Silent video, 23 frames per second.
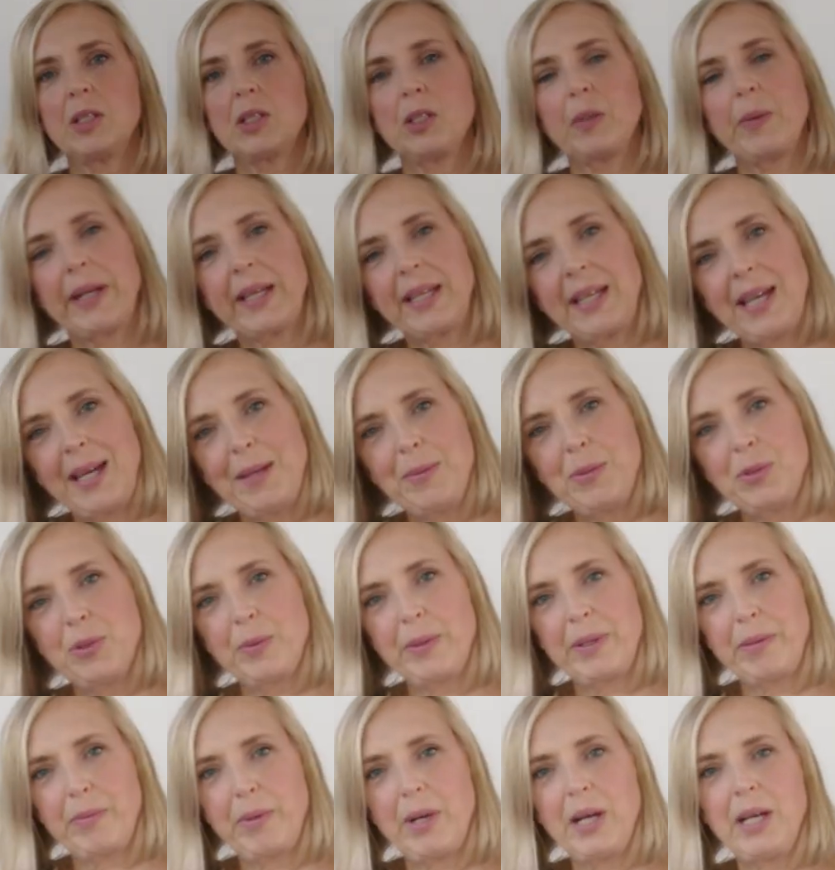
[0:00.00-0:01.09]
So I came
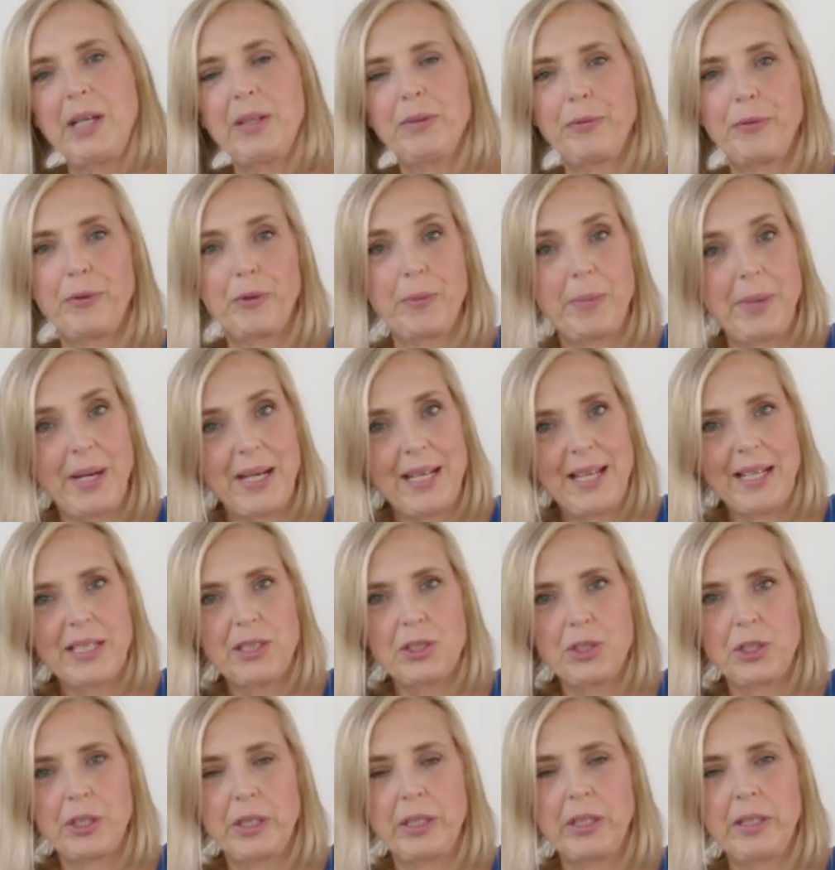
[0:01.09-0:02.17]
to Iran for my
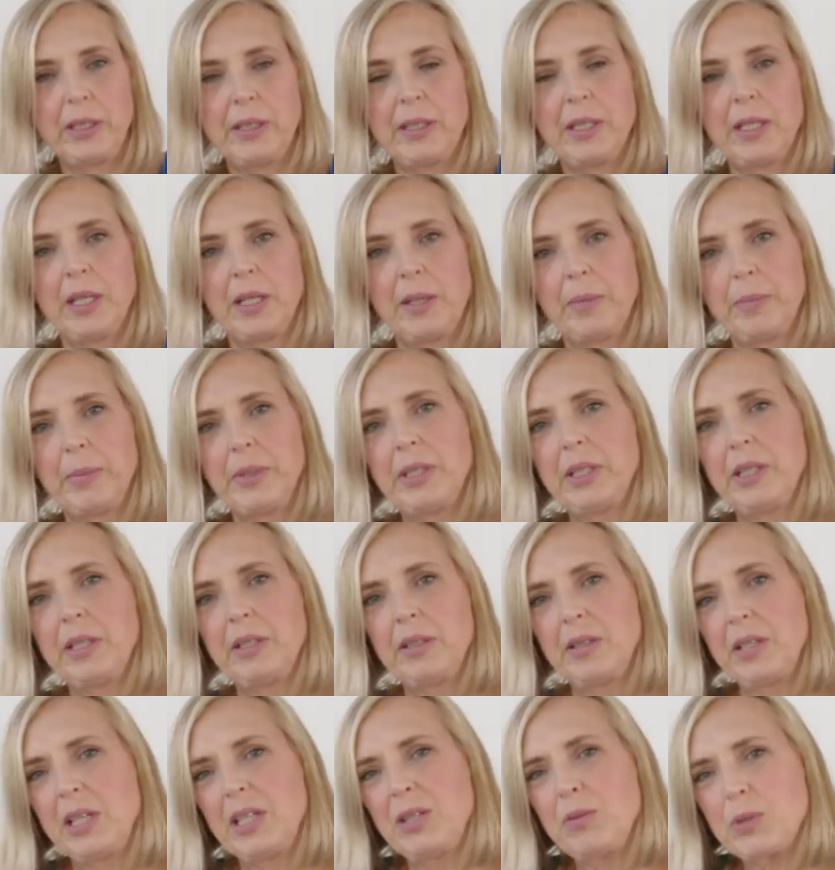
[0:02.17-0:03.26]
lecture, but
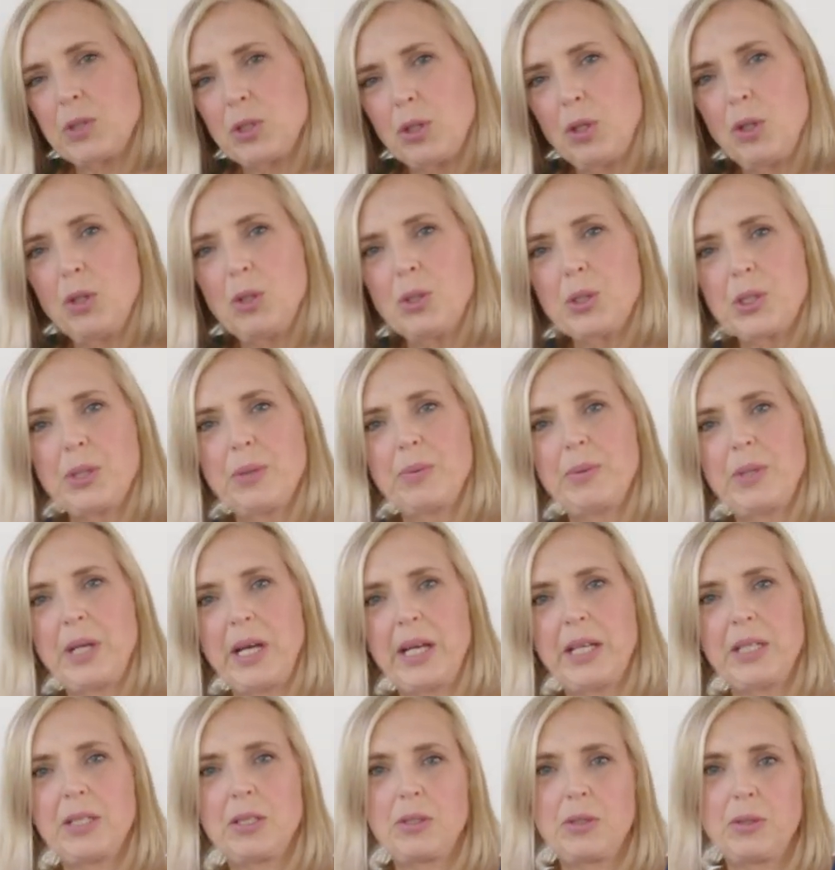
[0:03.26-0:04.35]
then it was also
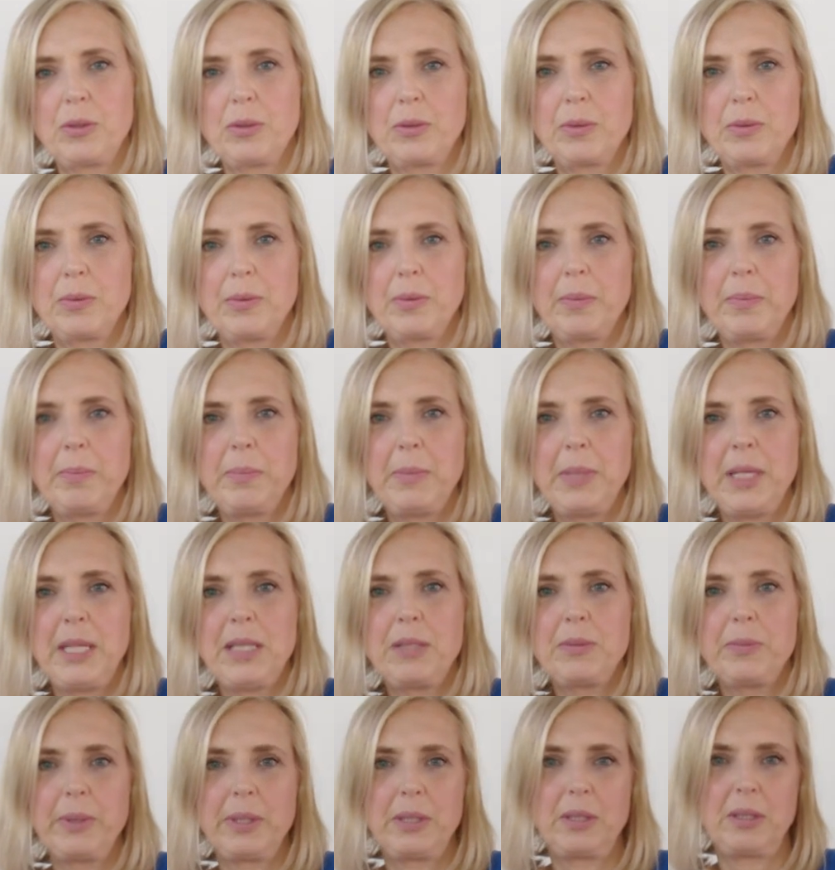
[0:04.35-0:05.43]
nice to
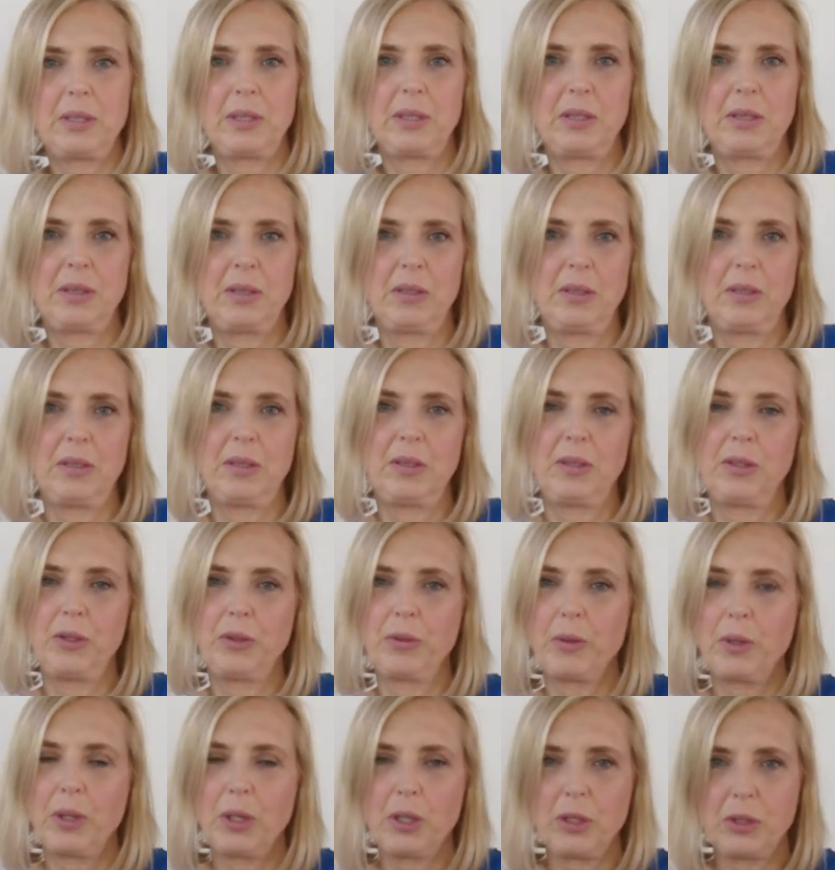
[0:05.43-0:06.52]
meet with
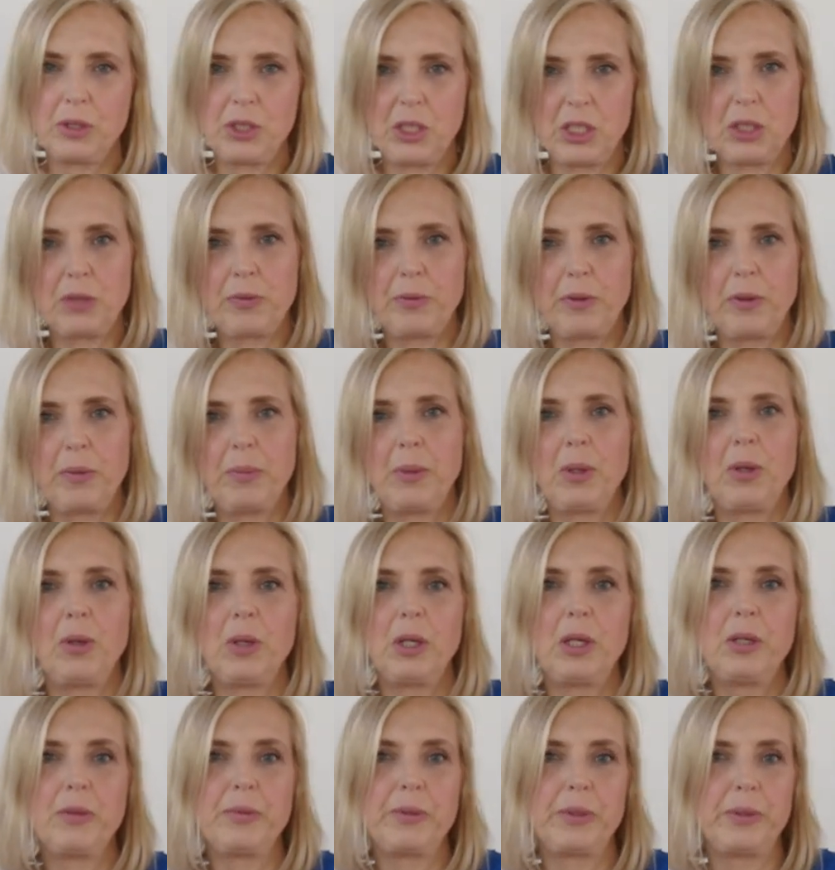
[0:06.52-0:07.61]
urologists from
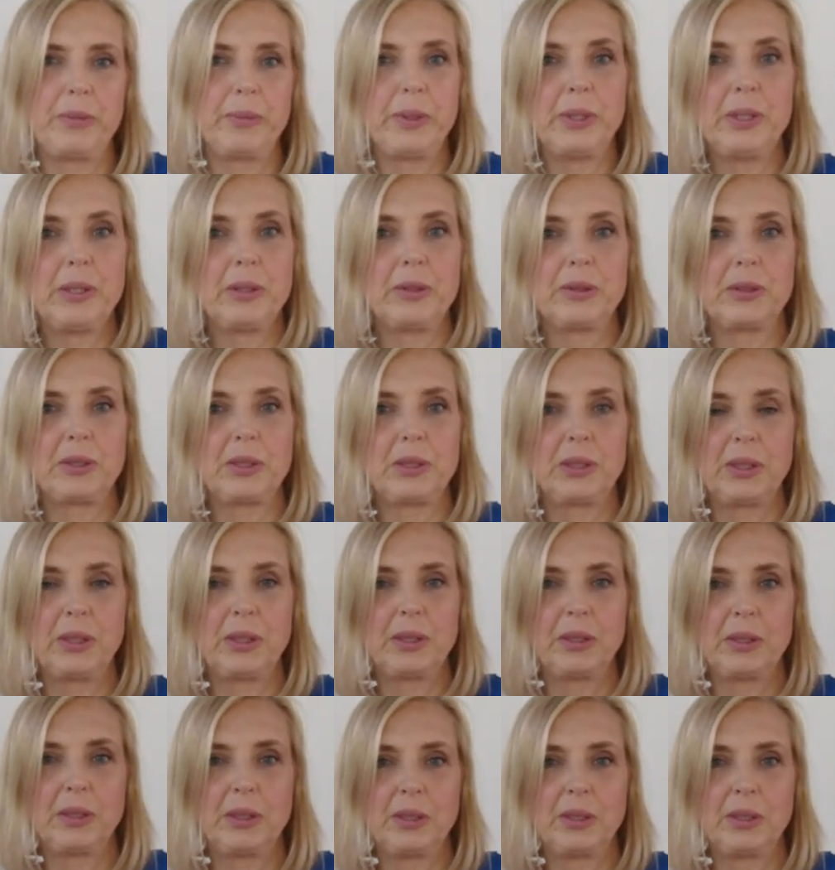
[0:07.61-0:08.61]
all over the world